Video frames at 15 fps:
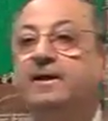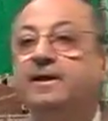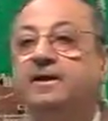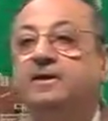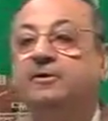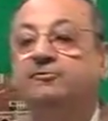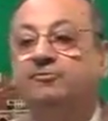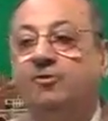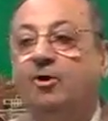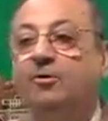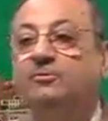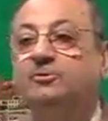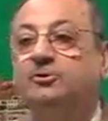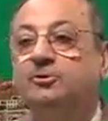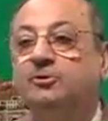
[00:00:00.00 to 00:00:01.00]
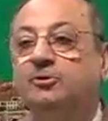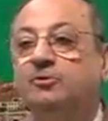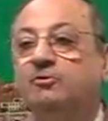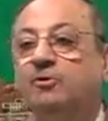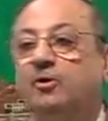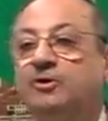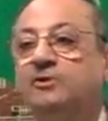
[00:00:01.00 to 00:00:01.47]
form 2
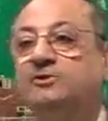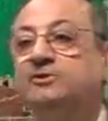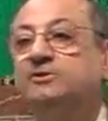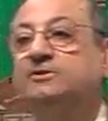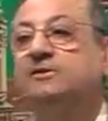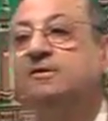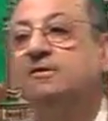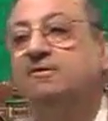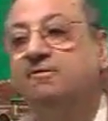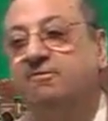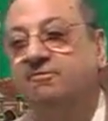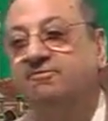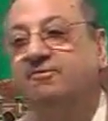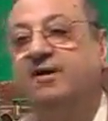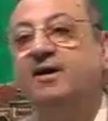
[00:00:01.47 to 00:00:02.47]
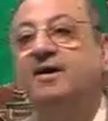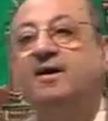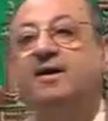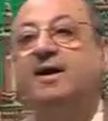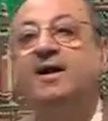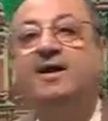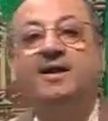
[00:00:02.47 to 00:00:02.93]
was
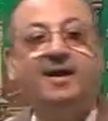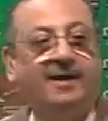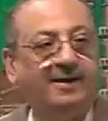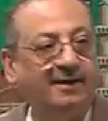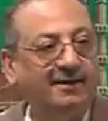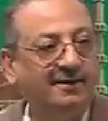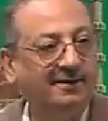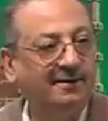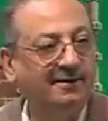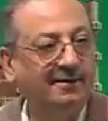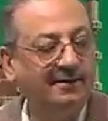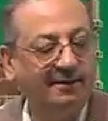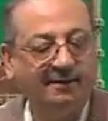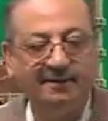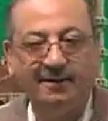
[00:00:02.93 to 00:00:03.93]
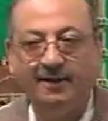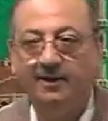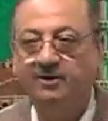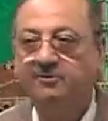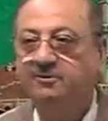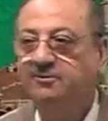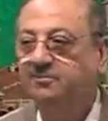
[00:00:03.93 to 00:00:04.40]
fa'ala. Are
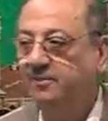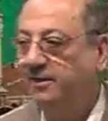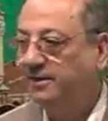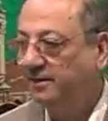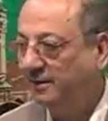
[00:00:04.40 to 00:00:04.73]
you with me?